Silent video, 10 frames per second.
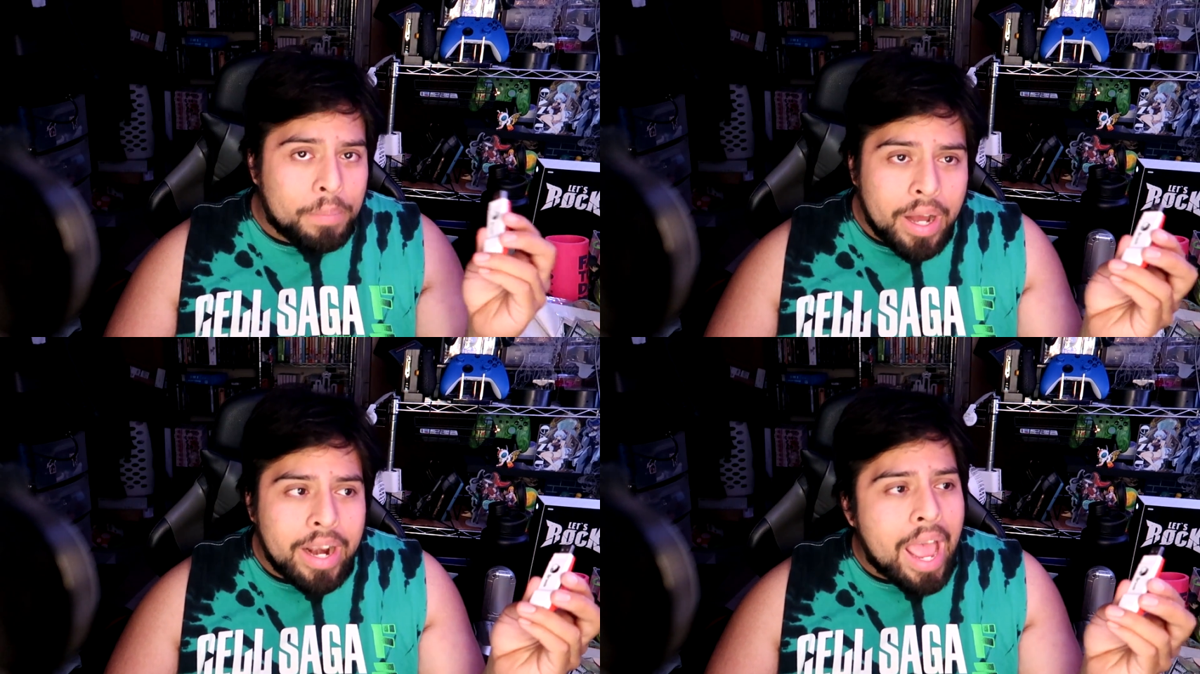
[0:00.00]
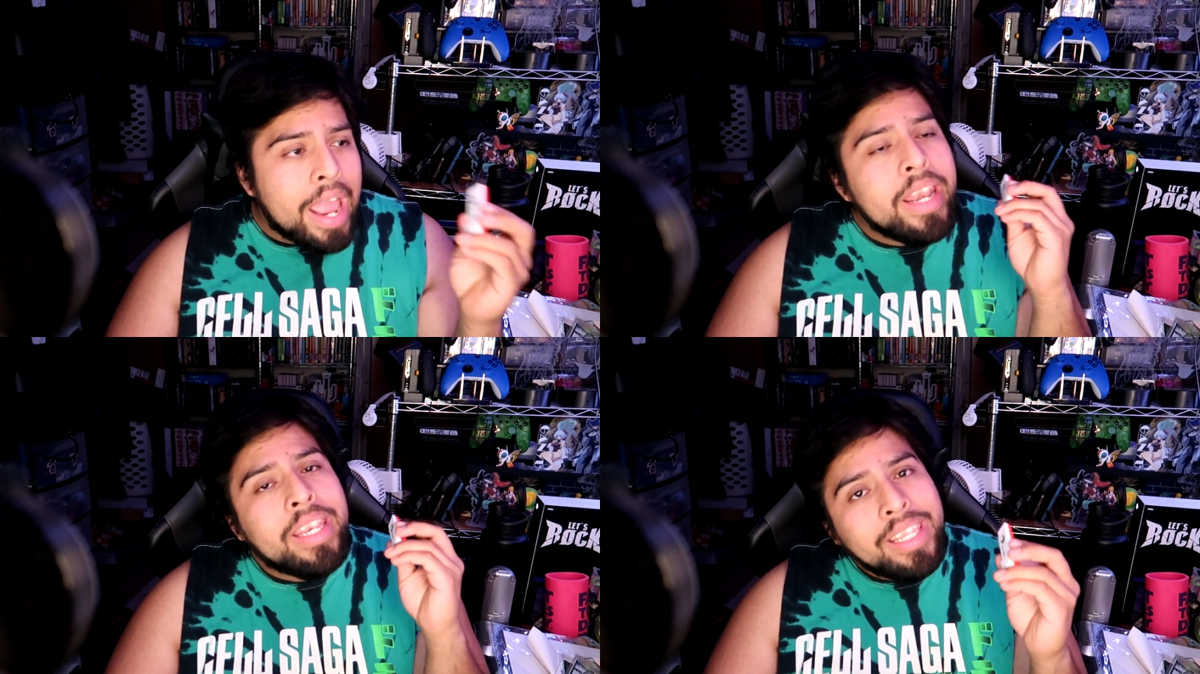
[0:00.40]
but
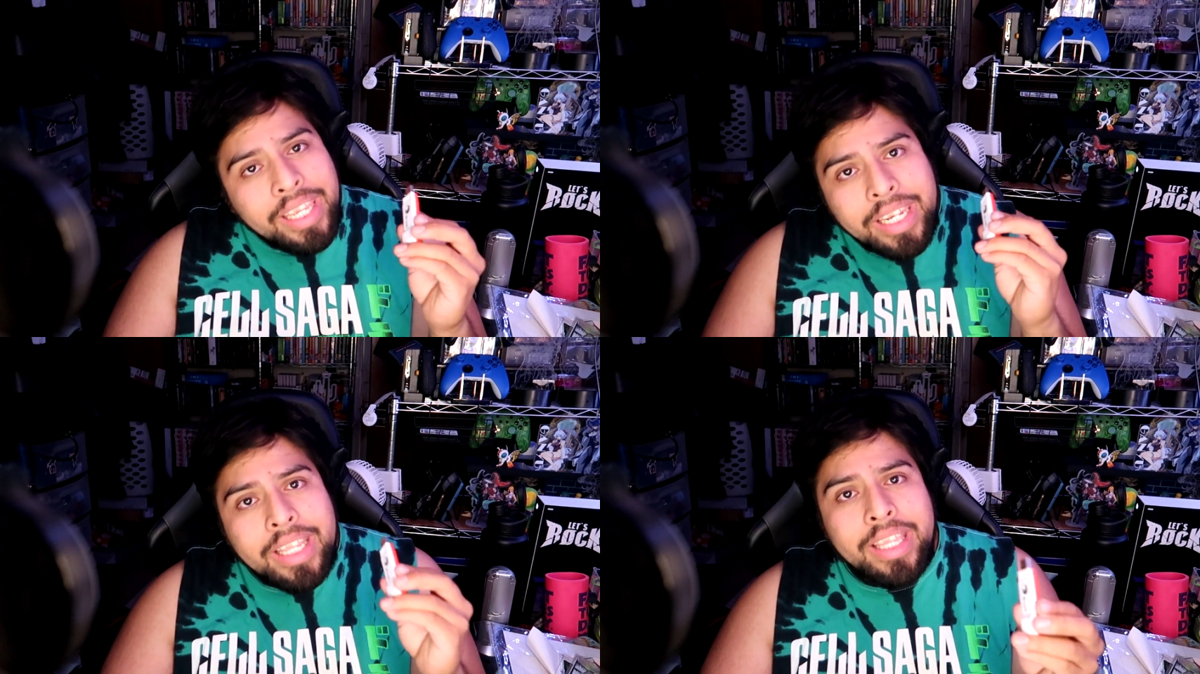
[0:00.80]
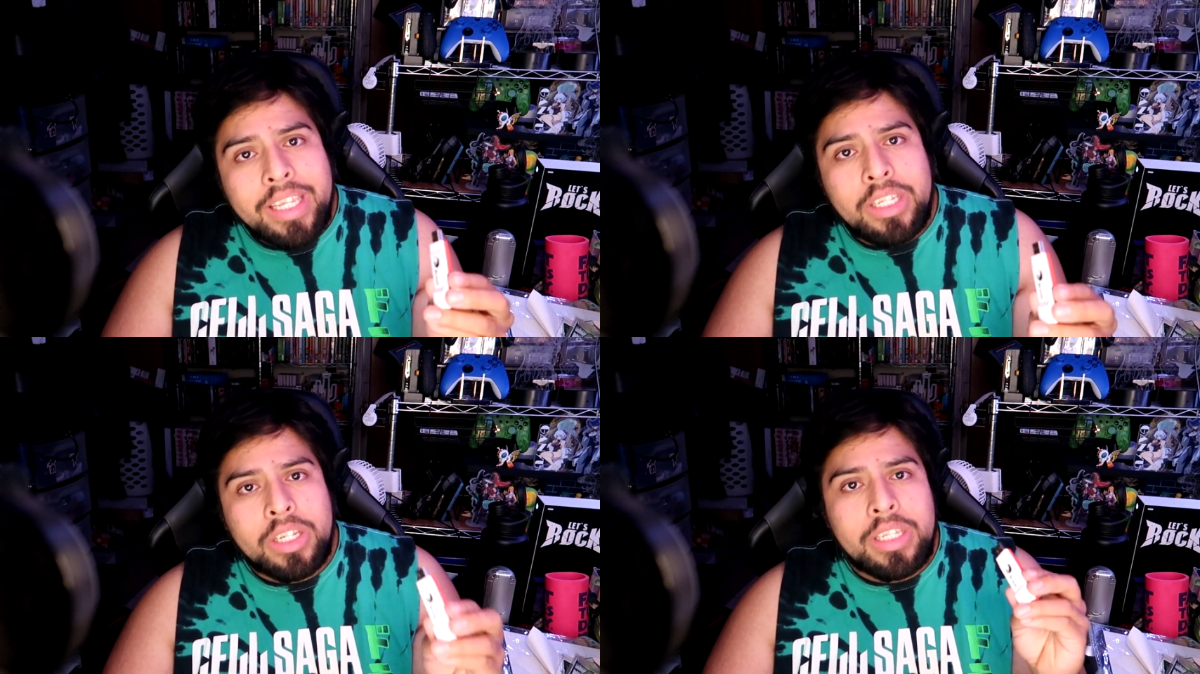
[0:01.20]
I needed
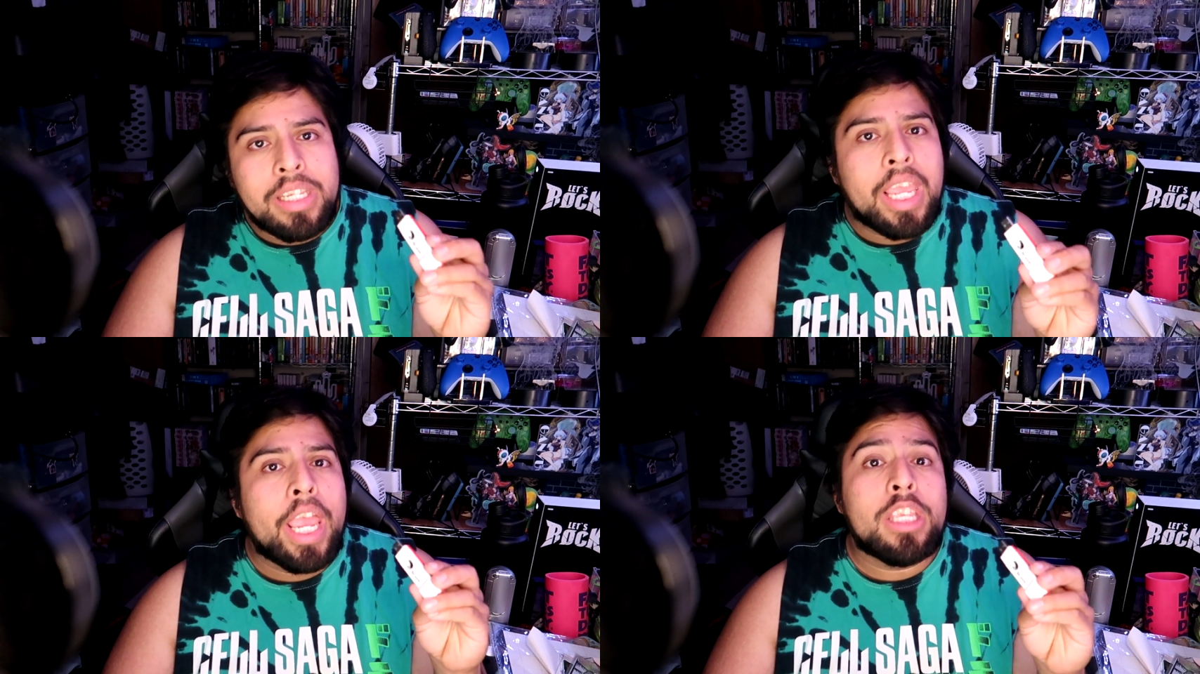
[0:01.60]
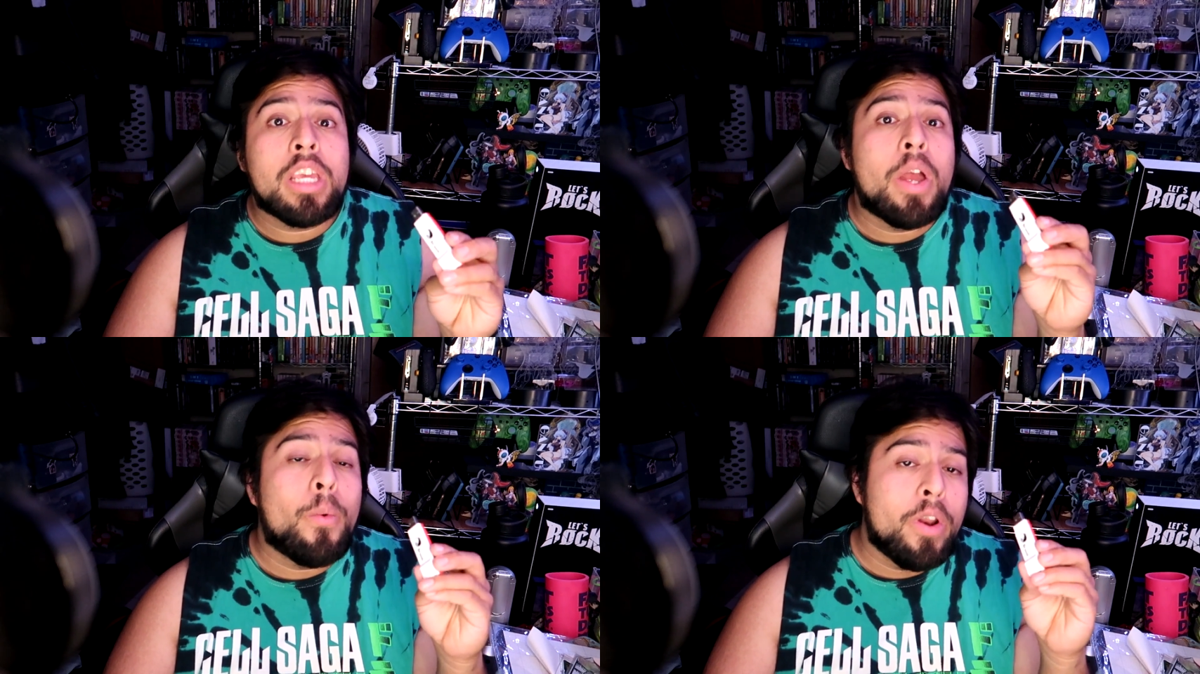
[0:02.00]
this just in
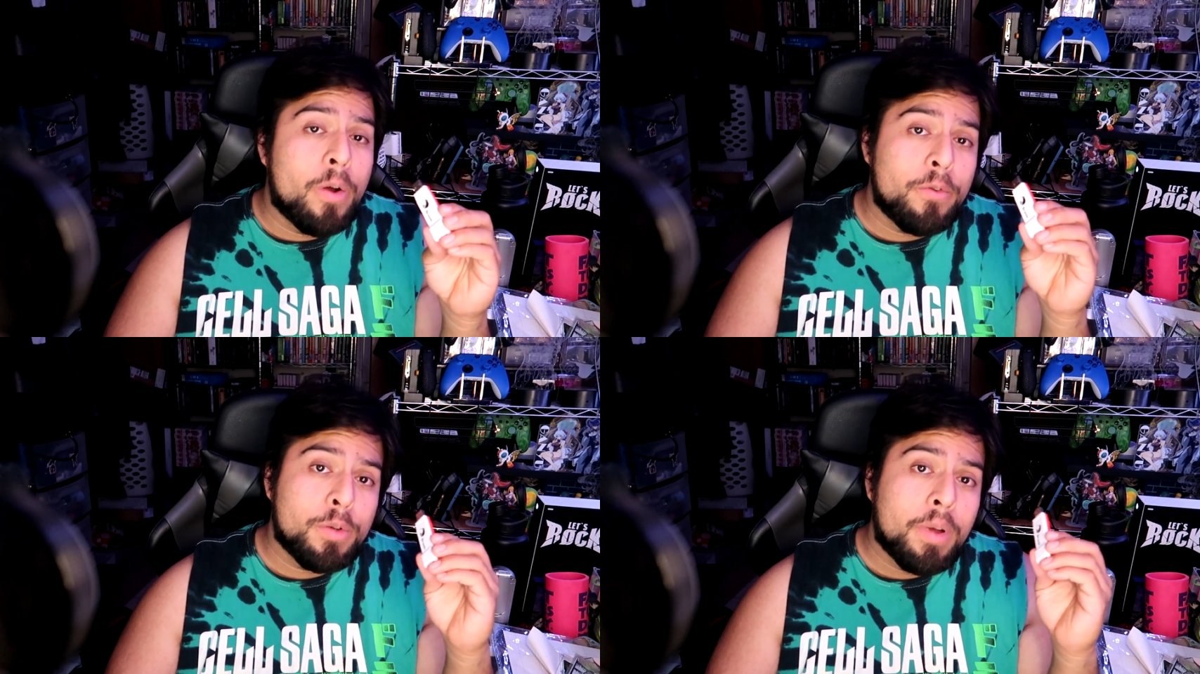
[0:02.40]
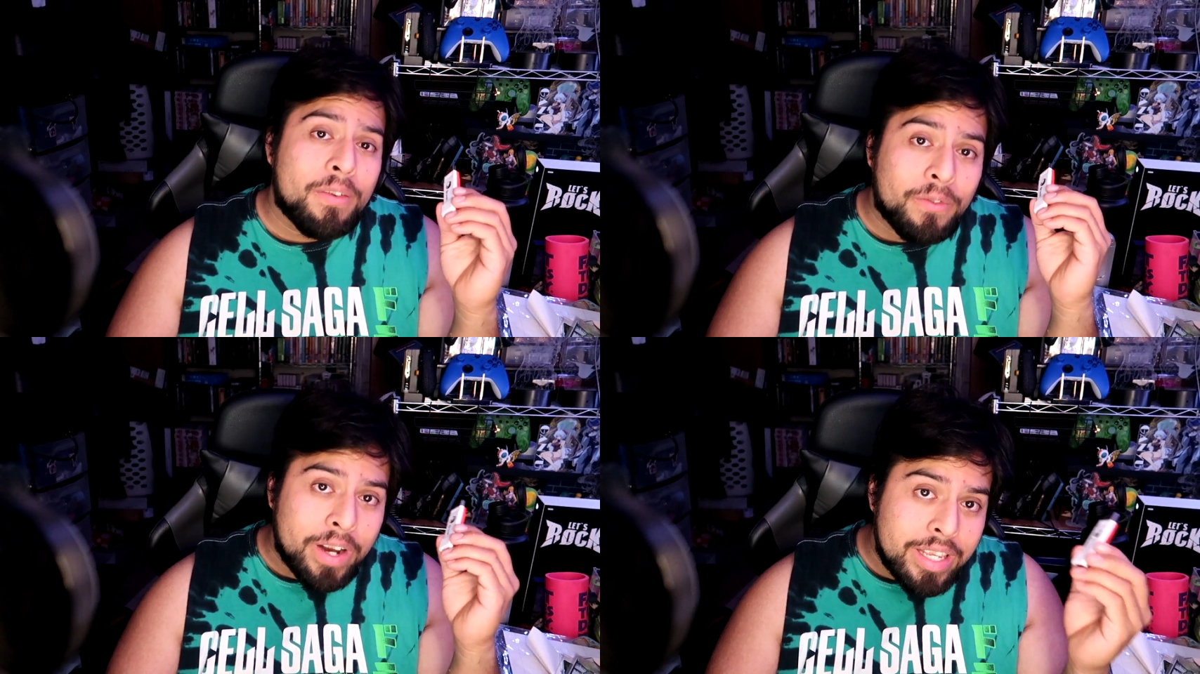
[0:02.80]
case I went over to
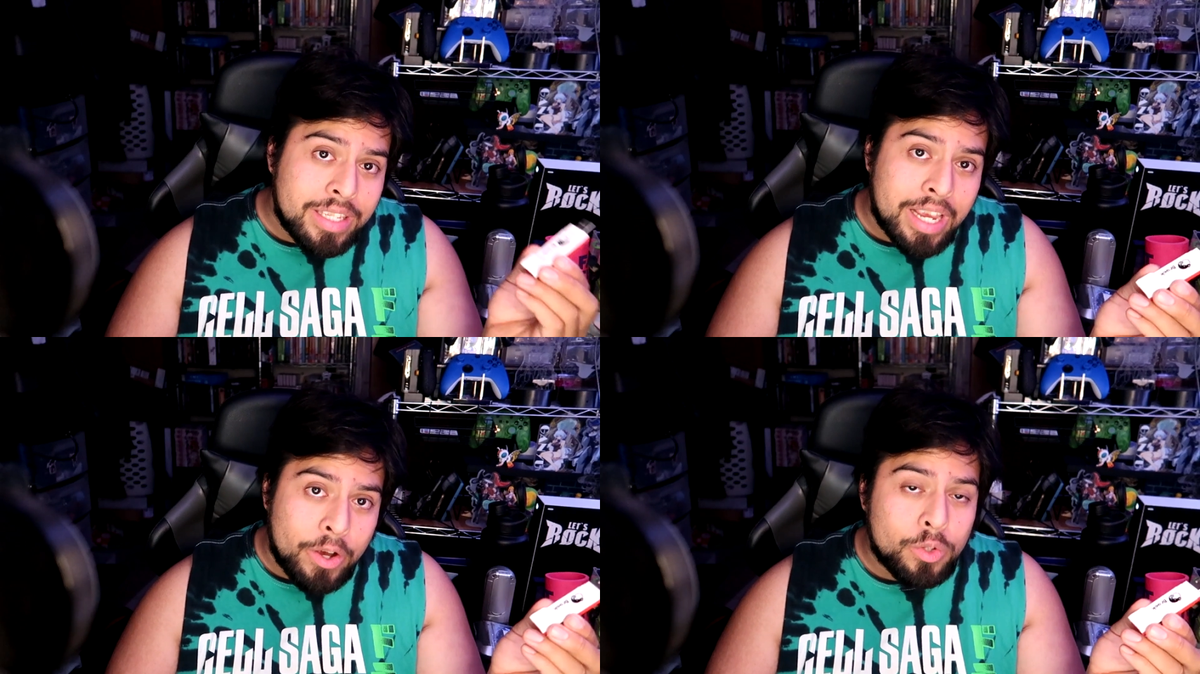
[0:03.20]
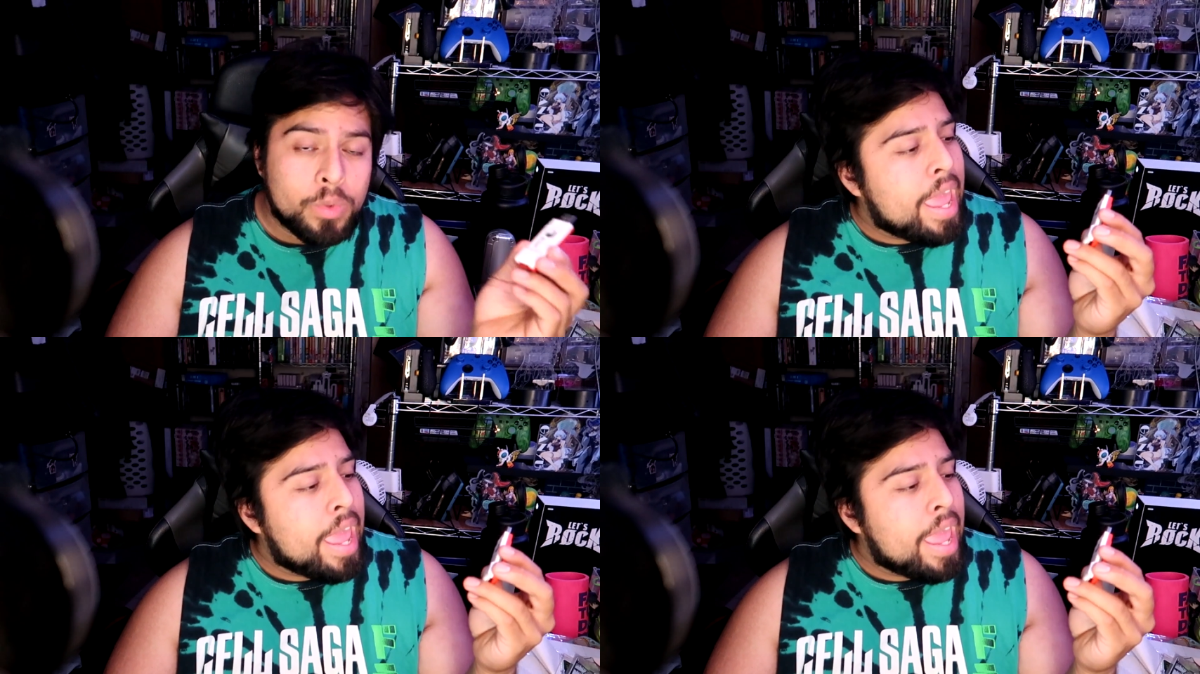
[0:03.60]
my friend's house